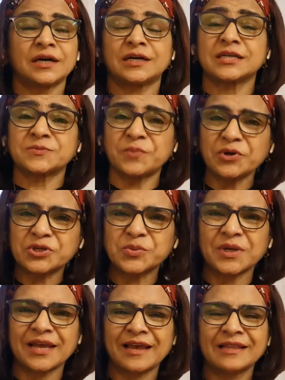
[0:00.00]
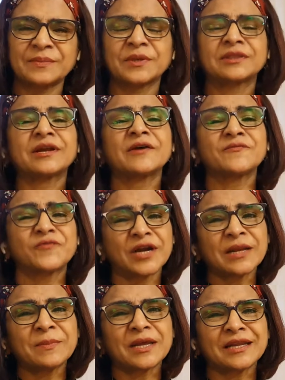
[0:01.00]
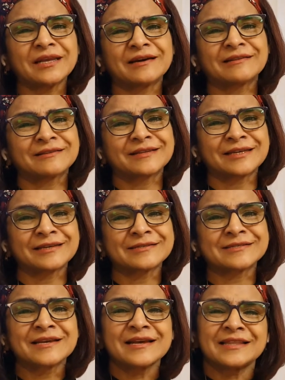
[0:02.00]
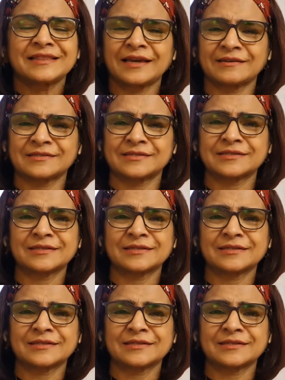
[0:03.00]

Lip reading: spiritual health, but there are very many other things that